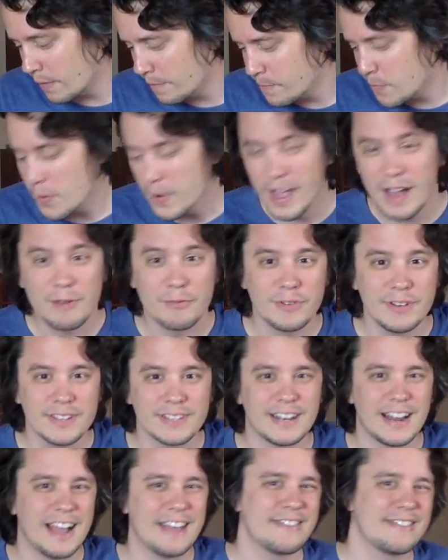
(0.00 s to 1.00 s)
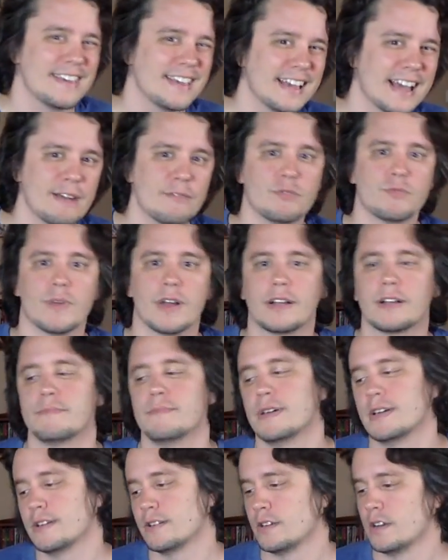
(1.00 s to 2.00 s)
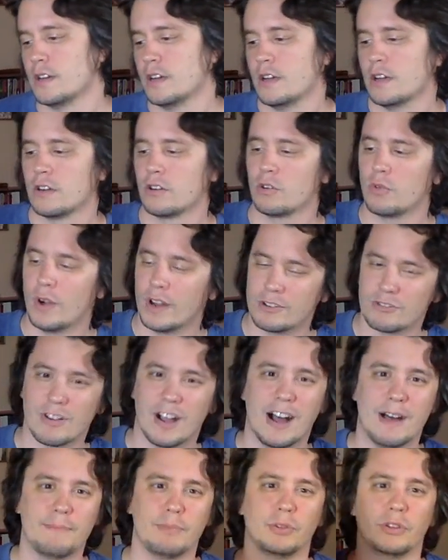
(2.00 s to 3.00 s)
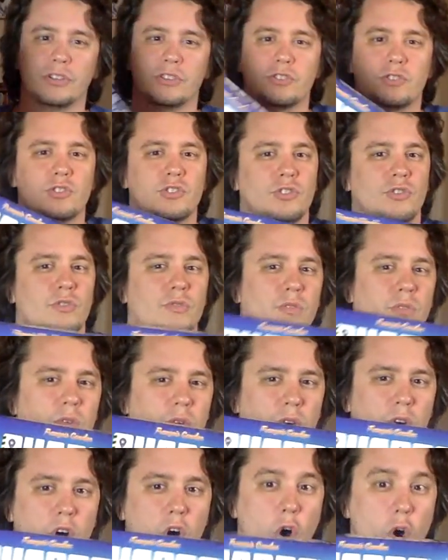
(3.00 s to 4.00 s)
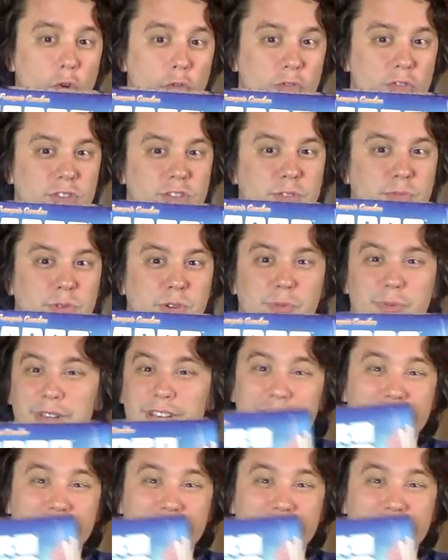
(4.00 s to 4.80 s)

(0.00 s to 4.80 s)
For that reason, I think I would recommend Quadropolis over Suburbia.